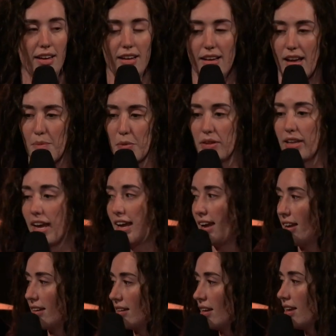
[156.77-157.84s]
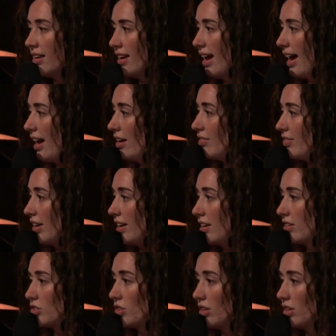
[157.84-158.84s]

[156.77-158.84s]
emulate and have in a,